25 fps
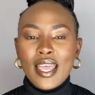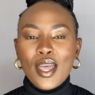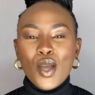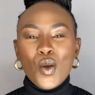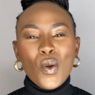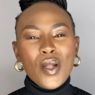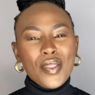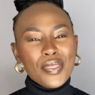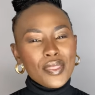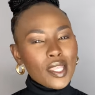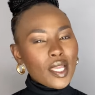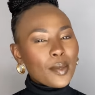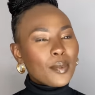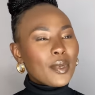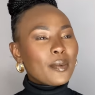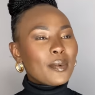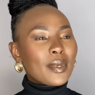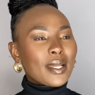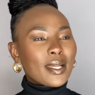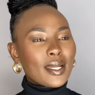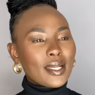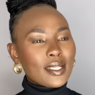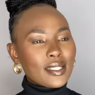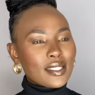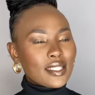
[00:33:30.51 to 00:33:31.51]
One thing about my
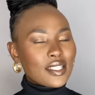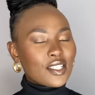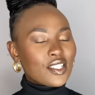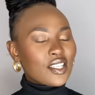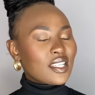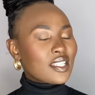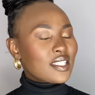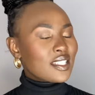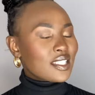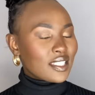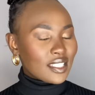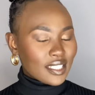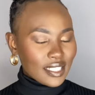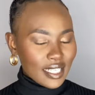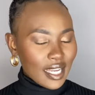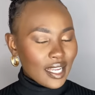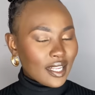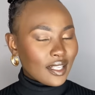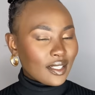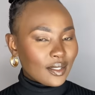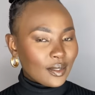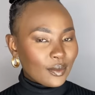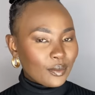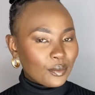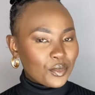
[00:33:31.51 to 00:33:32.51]
cousin, she has
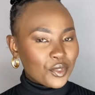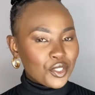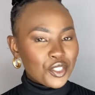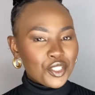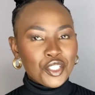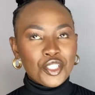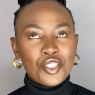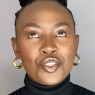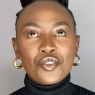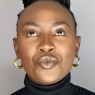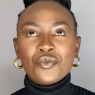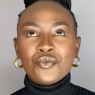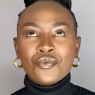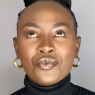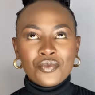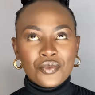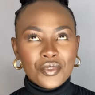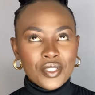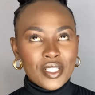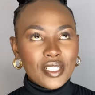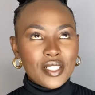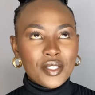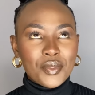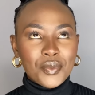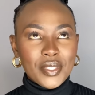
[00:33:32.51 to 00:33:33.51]
style. She
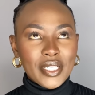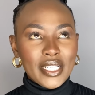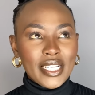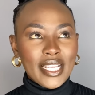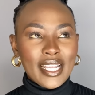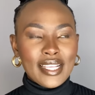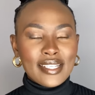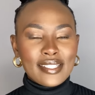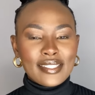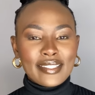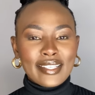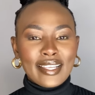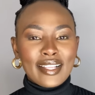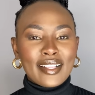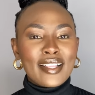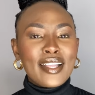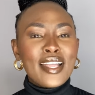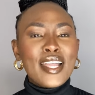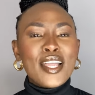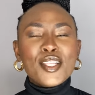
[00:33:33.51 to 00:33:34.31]
really, really has style.